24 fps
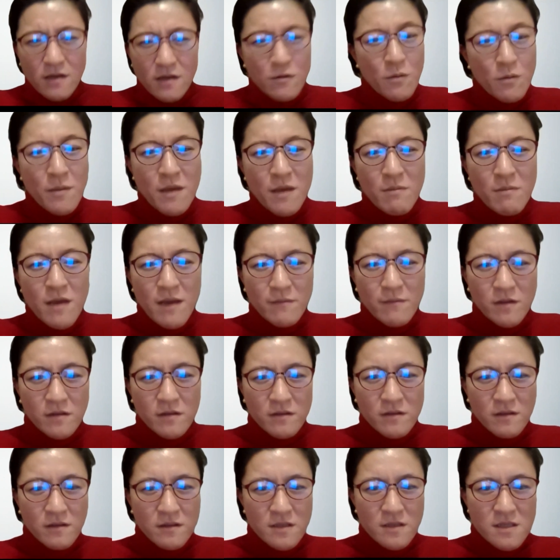maybe I'm not
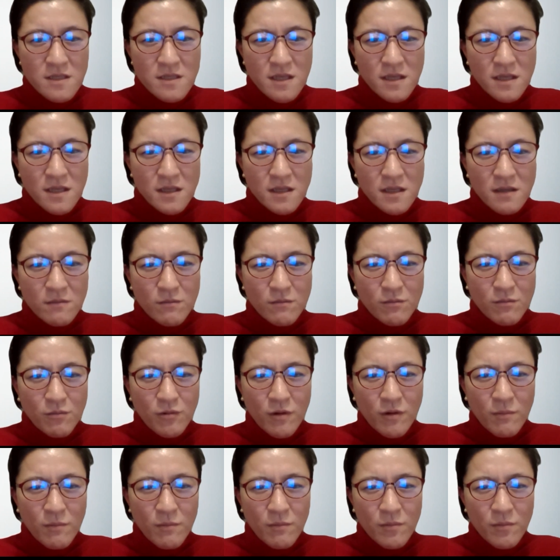understanding
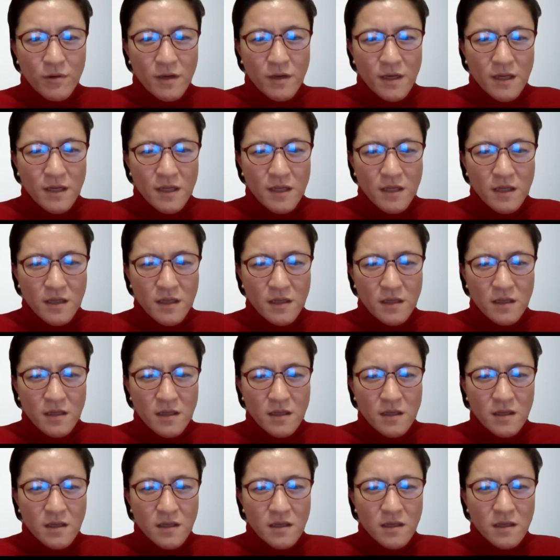properly.
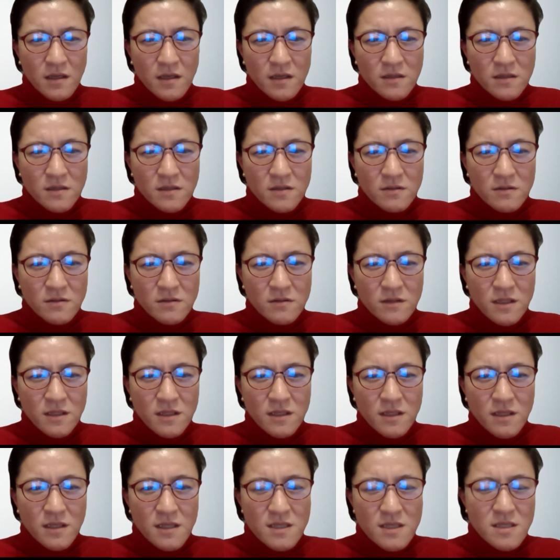So
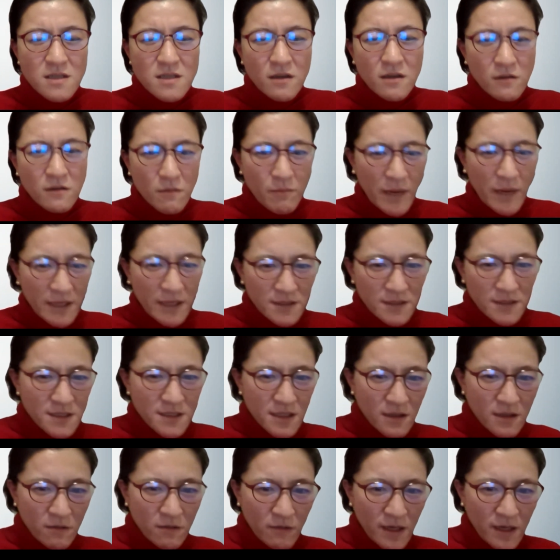it's not a bad
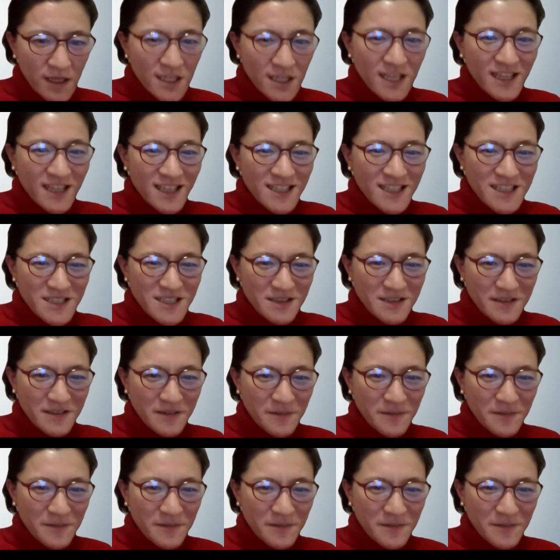thing, right? It's